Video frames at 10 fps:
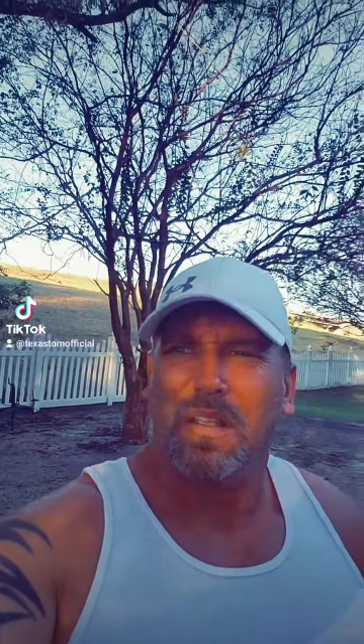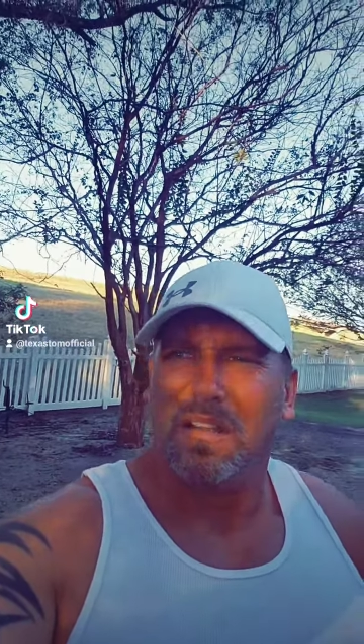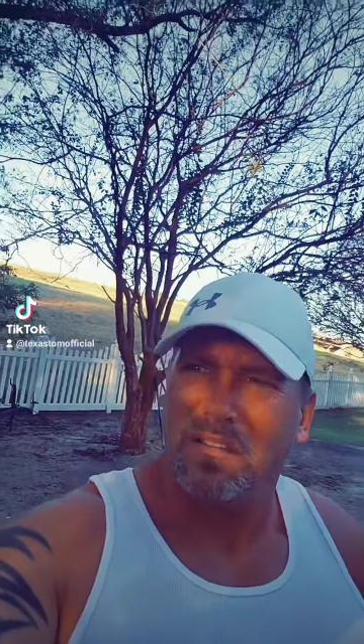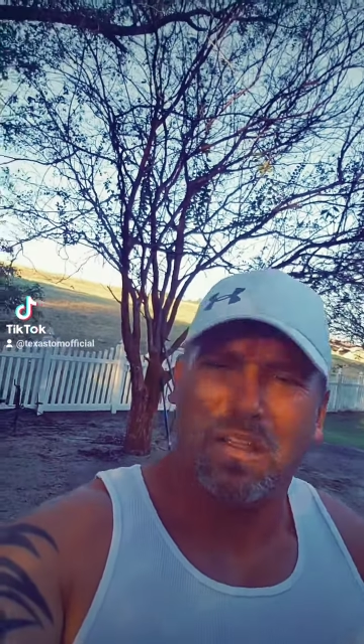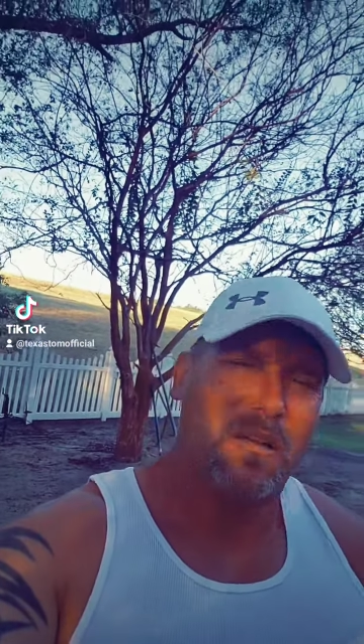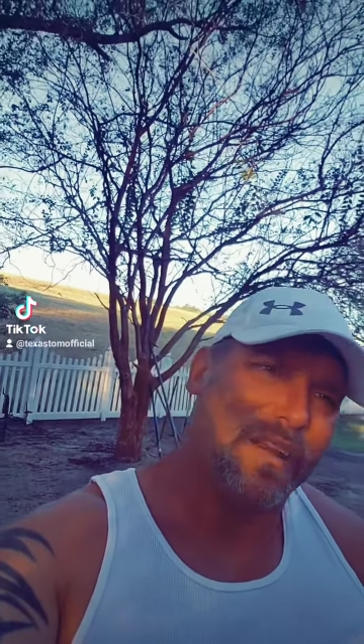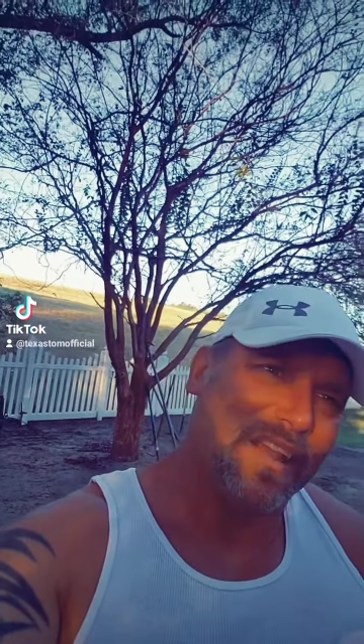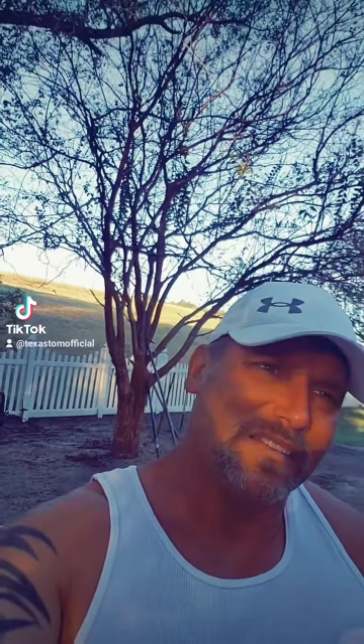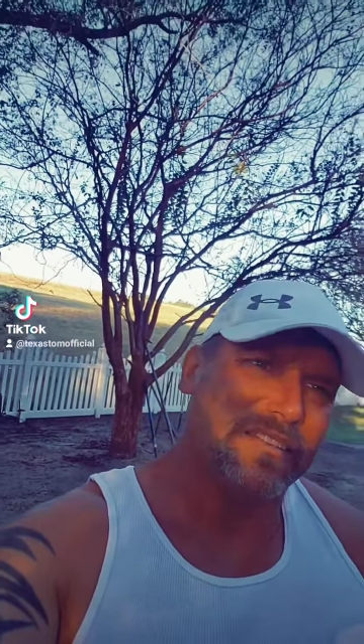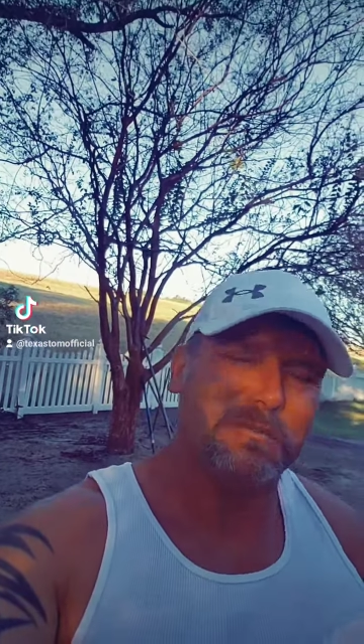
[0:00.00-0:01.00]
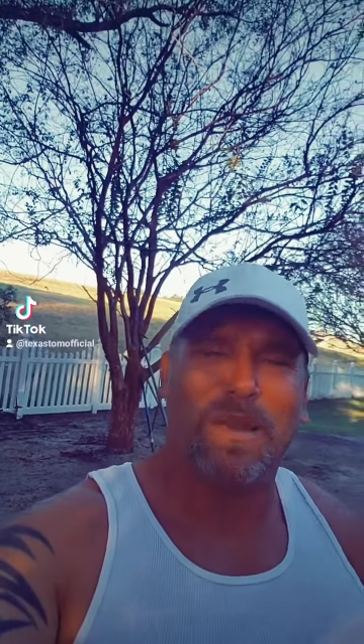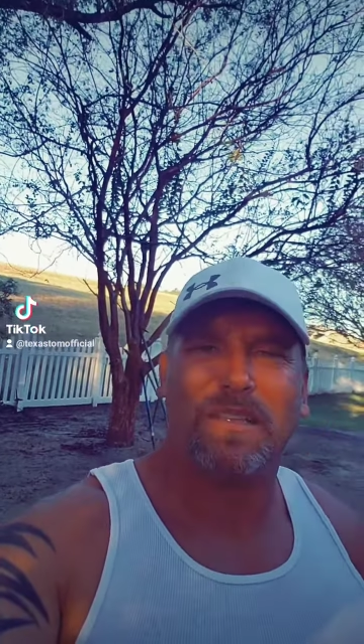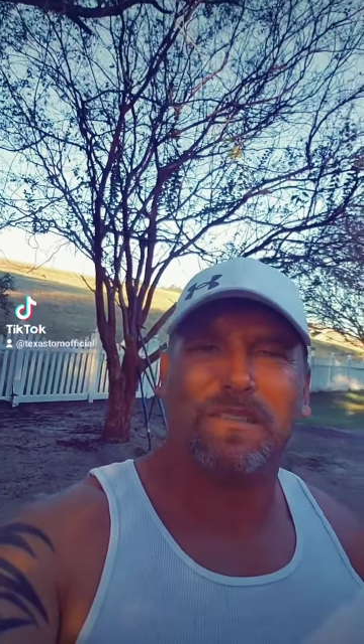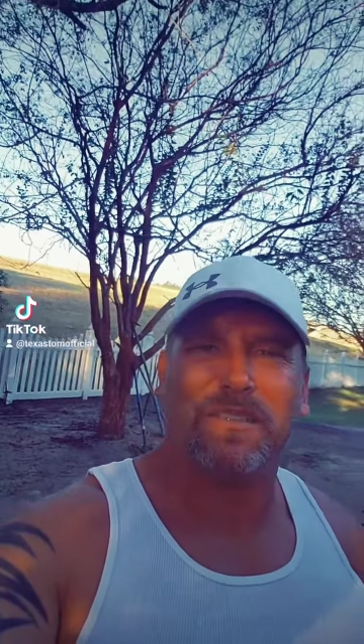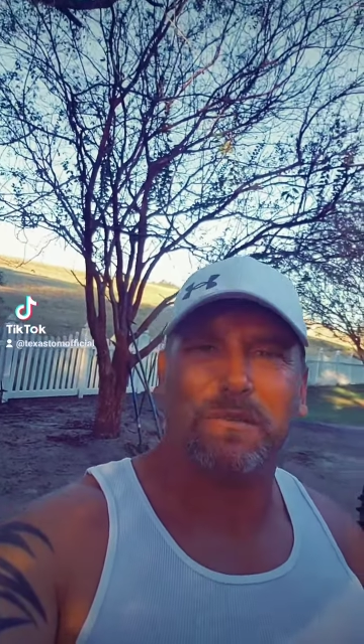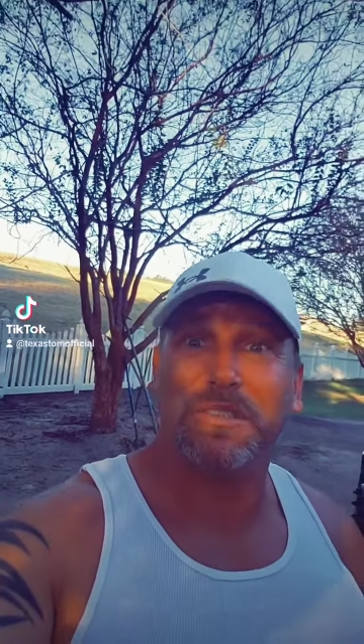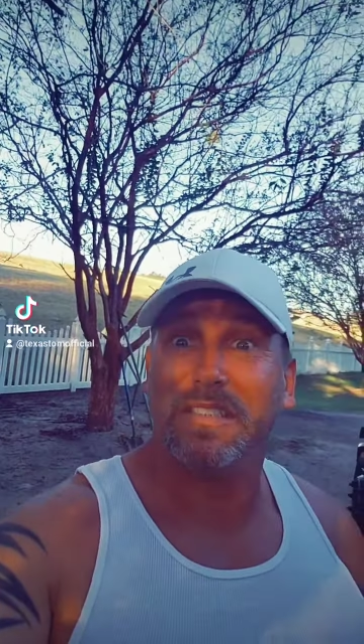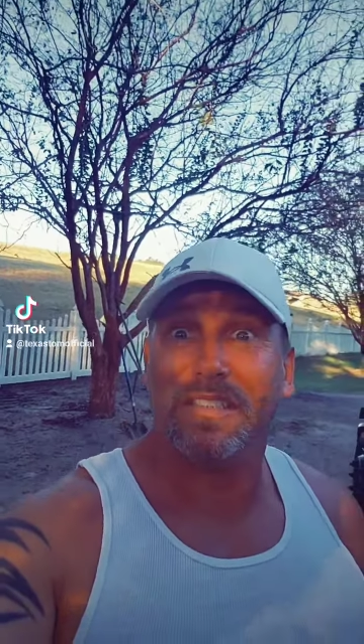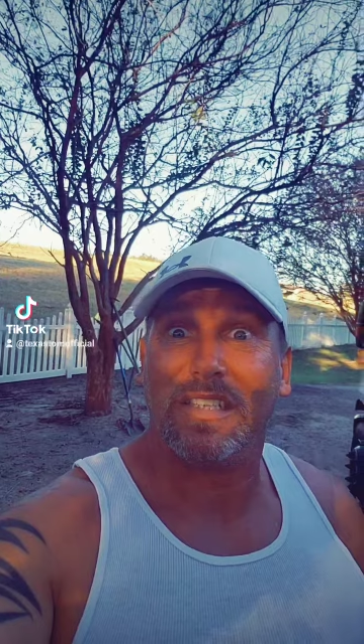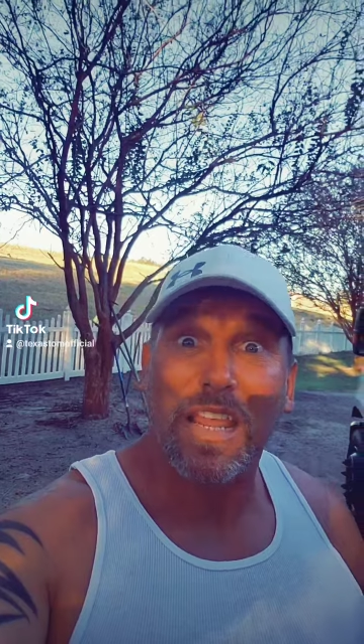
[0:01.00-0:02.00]
There's all kinds of spicy chips. She
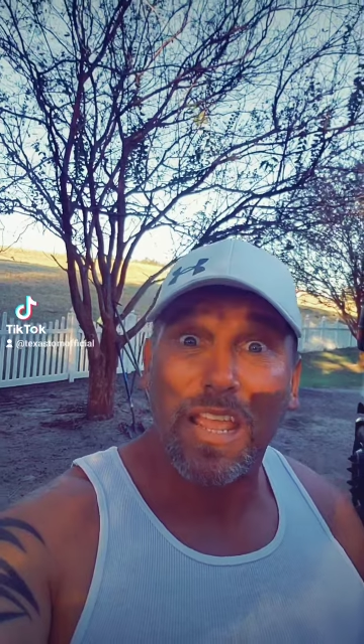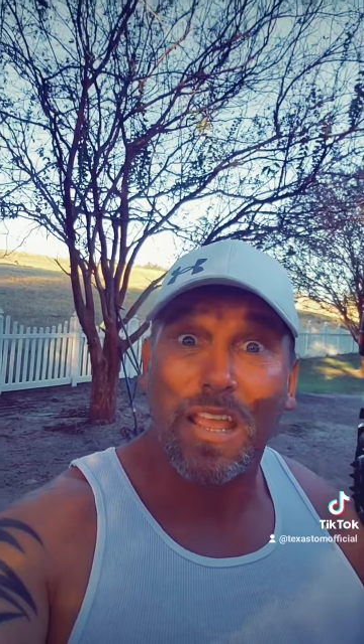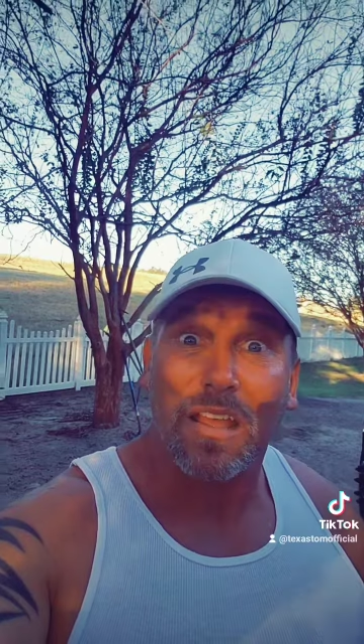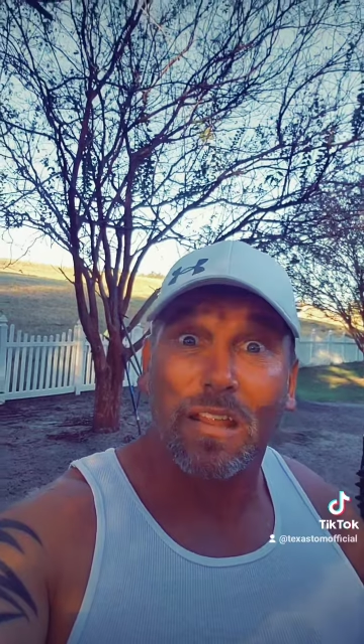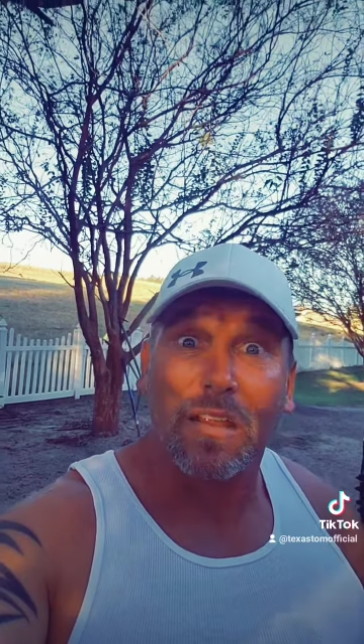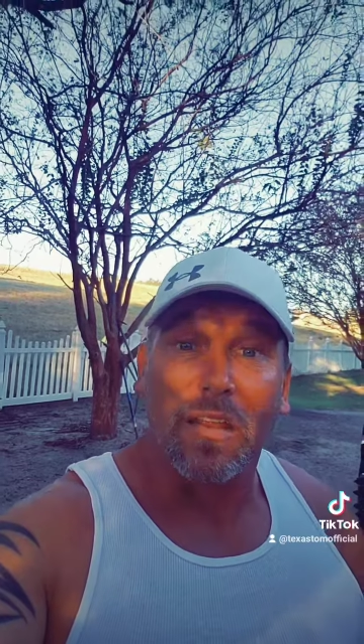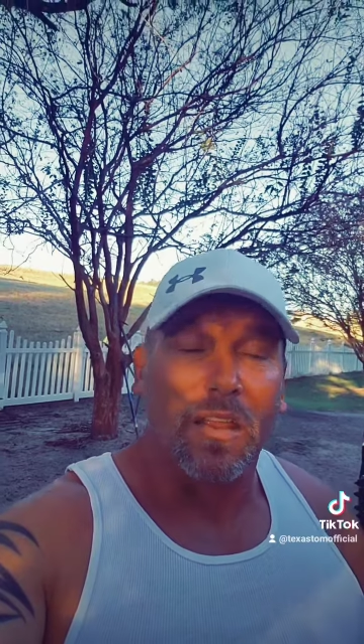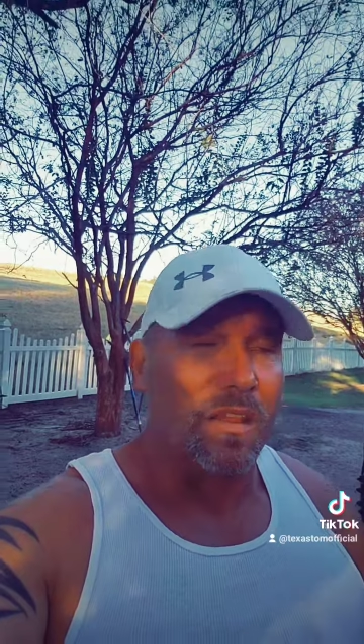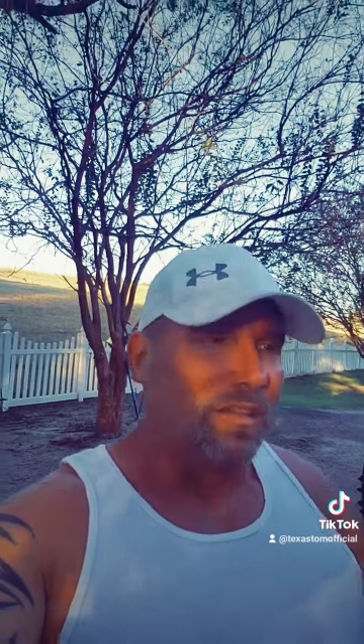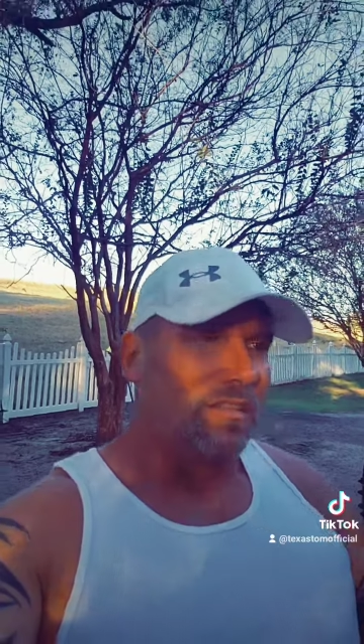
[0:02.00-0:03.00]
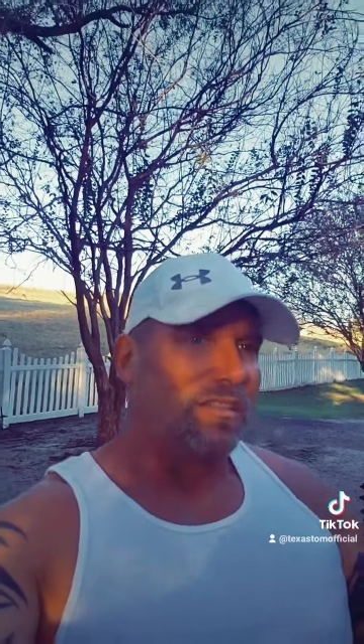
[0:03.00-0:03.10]
said, yeah.